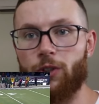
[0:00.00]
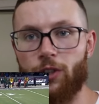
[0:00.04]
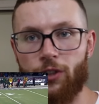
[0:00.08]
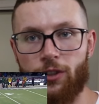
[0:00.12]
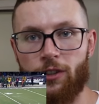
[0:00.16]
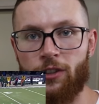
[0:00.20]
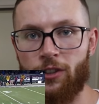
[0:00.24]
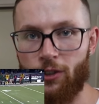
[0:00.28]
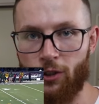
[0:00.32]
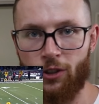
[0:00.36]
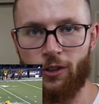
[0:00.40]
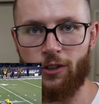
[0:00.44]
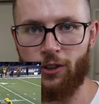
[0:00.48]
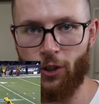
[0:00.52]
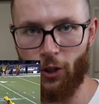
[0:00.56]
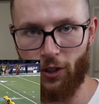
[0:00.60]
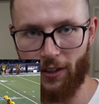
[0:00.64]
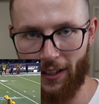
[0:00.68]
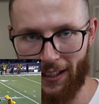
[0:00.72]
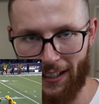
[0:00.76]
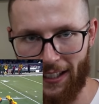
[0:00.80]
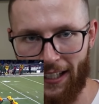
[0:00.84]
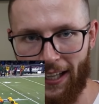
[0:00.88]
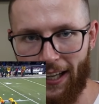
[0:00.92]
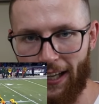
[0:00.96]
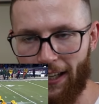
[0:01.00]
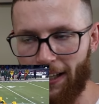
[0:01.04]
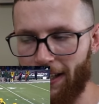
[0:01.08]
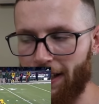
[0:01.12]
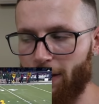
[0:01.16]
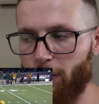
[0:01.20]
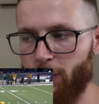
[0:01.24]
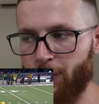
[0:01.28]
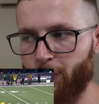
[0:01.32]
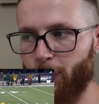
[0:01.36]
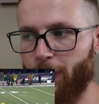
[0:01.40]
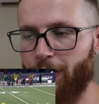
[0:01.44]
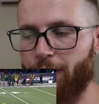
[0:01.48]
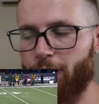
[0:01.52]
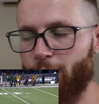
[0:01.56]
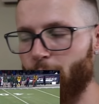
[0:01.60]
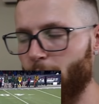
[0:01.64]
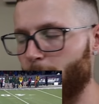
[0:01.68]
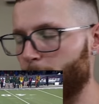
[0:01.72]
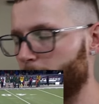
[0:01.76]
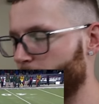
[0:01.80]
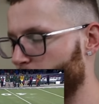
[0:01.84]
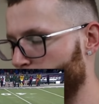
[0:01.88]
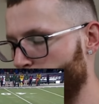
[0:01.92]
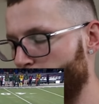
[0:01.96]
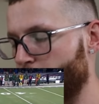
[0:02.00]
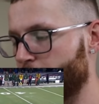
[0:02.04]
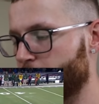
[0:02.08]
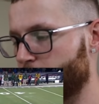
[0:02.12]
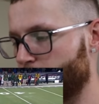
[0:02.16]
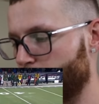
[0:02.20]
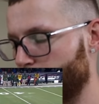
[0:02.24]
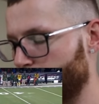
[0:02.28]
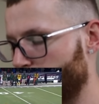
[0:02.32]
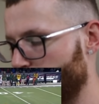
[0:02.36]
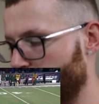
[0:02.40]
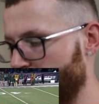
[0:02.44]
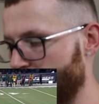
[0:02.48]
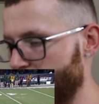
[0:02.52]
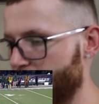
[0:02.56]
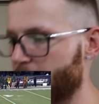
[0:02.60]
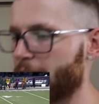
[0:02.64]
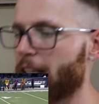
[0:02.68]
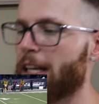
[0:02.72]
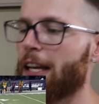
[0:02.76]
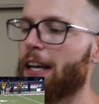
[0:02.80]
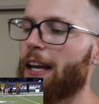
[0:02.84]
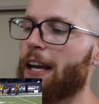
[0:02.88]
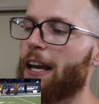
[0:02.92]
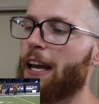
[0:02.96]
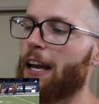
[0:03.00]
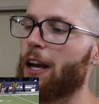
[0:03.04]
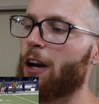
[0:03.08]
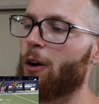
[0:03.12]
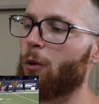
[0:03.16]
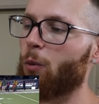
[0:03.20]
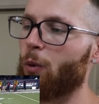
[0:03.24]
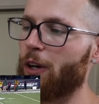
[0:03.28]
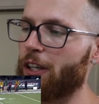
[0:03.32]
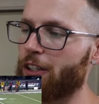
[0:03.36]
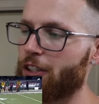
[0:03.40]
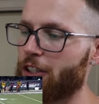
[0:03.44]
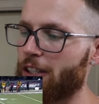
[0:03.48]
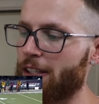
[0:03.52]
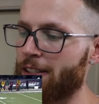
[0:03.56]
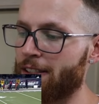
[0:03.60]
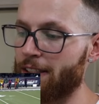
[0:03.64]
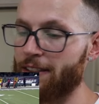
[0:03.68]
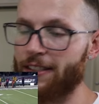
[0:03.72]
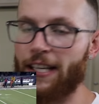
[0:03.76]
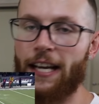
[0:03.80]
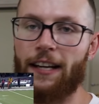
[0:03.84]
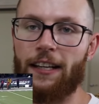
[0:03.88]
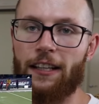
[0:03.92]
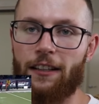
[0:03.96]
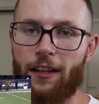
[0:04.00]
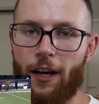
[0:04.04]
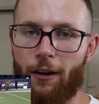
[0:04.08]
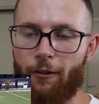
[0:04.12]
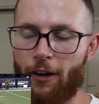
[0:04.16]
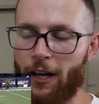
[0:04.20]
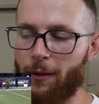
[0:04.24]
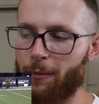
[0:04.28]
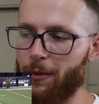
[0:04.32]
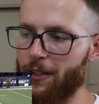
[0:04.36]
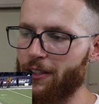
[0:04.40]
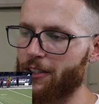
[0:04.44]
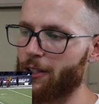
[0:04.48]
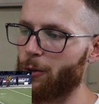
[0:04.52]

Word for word: t took the kick and it was worth two, worth two points, which is exactly like rugby.